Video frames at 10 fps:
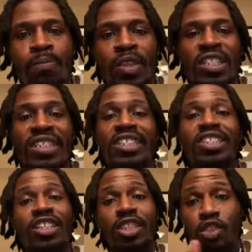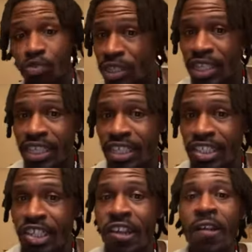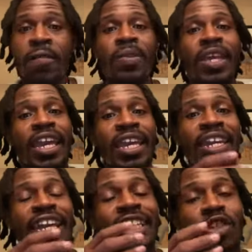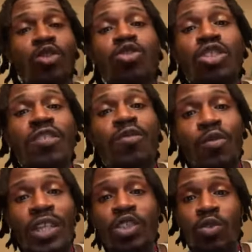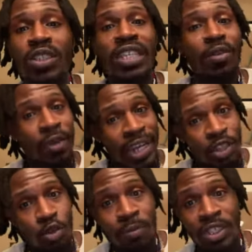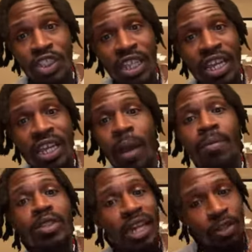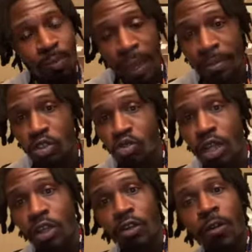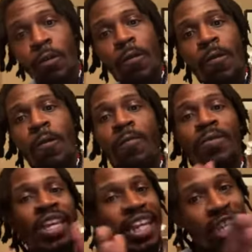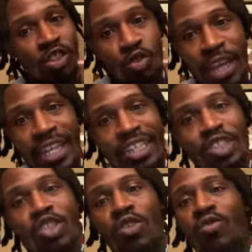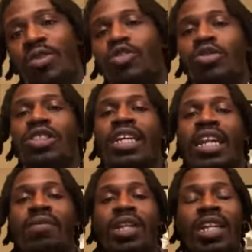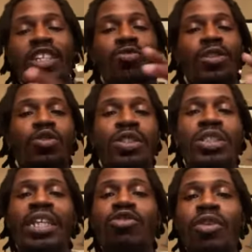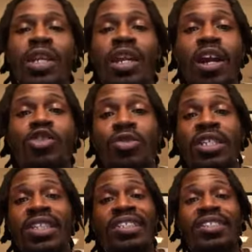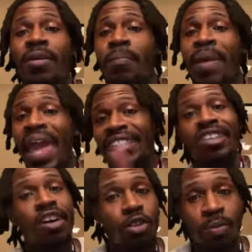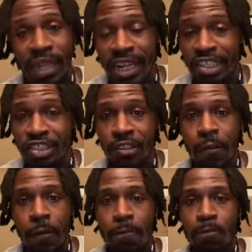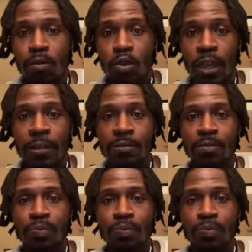Because they took the trees and they used it for resources. They ran it through a machine, almost like a paper shredder, and they drained certain resources out of it. And these resources that they drained out of our trees, they took back to other planets, okay?